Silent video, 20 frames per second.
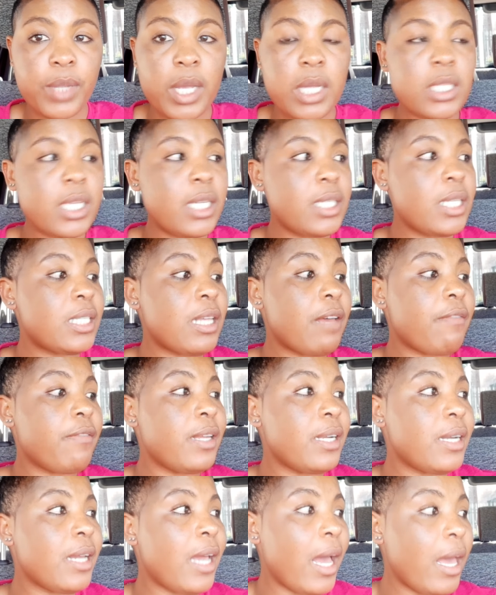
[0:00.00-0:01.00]
Chances are
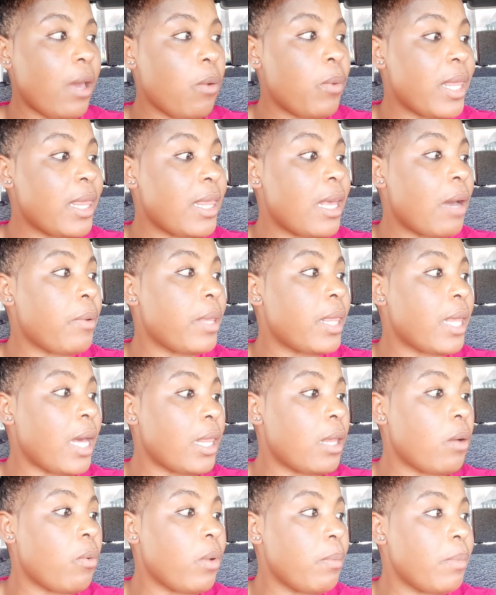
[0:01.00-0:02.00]
very high when they're with
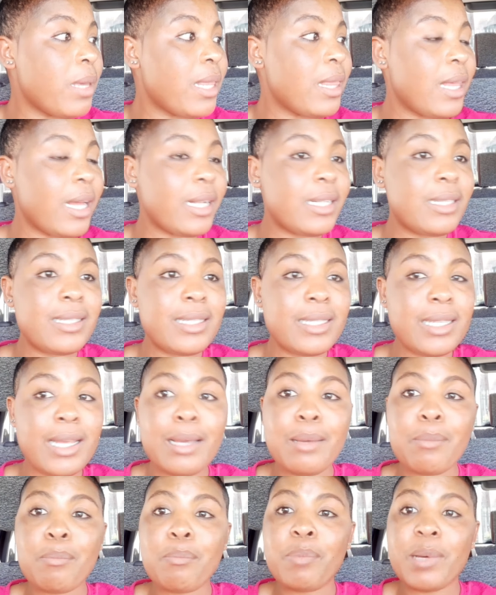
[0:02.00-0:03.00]
other women, they're
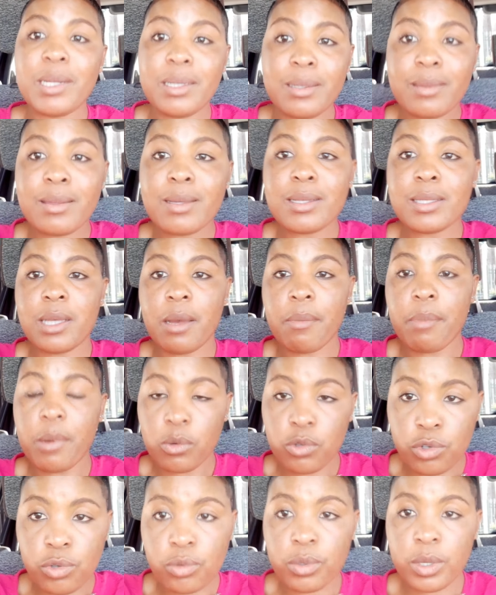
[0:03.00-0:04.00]
saying bad things
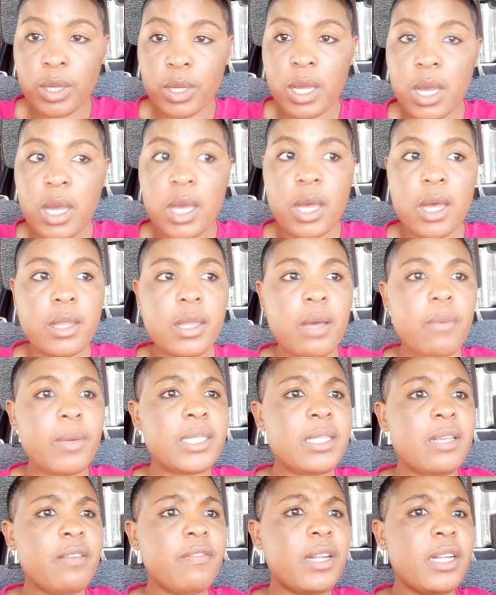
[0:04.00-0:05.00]
about you. There
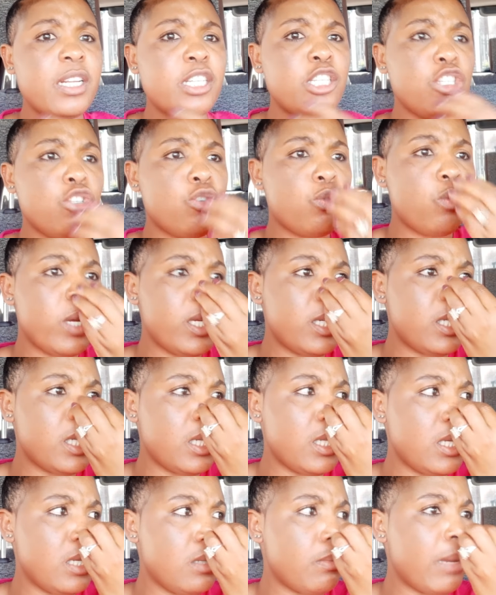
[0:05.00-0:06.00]
was even a
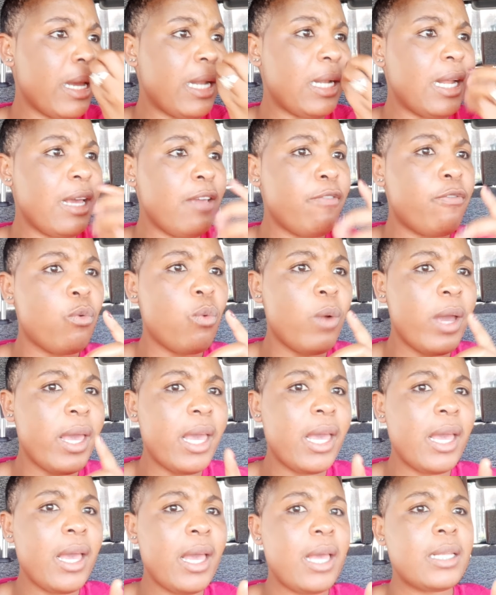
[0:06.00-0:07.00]
situation in my life
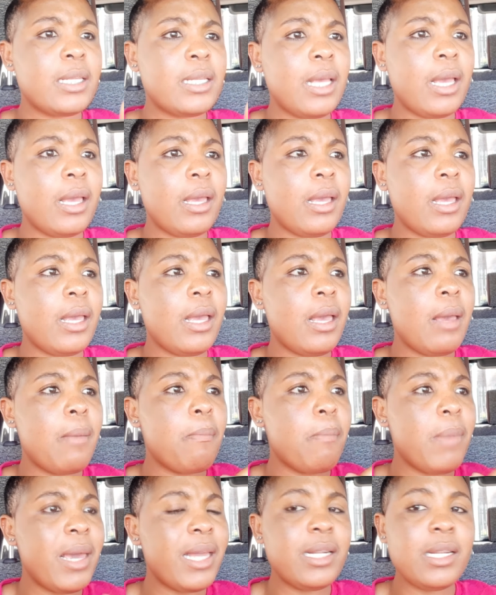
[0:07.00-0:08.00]
where a
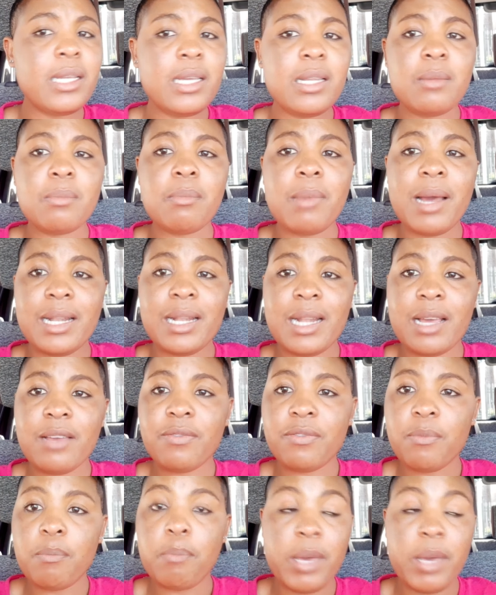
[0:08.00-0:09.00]
man in my
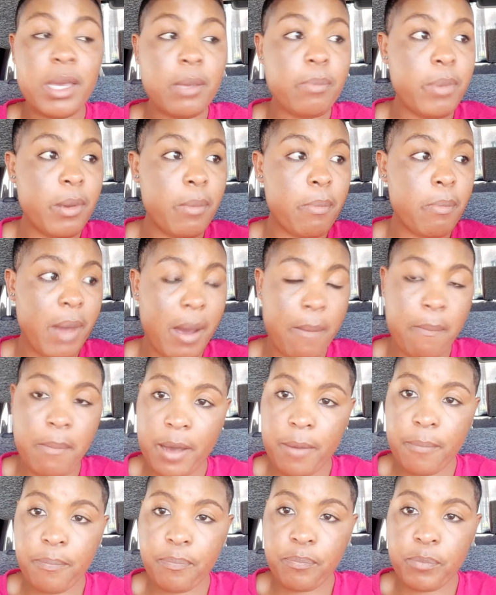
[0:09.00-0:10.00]
life, baby mama,
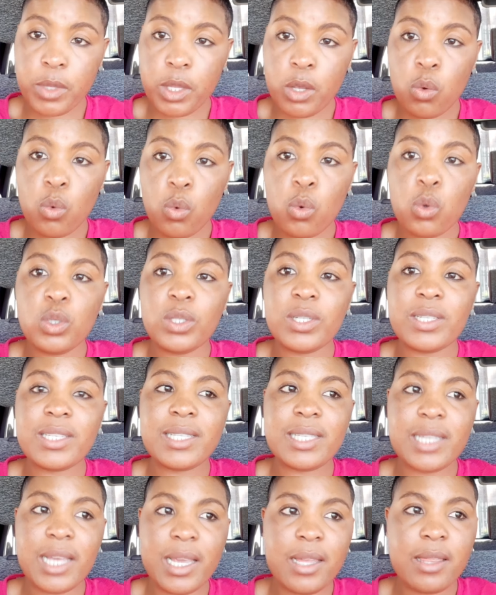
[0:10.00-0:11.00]
could
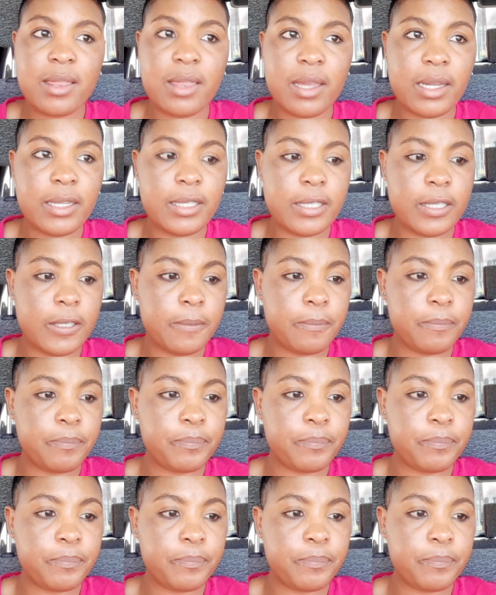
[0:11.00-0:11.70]
say that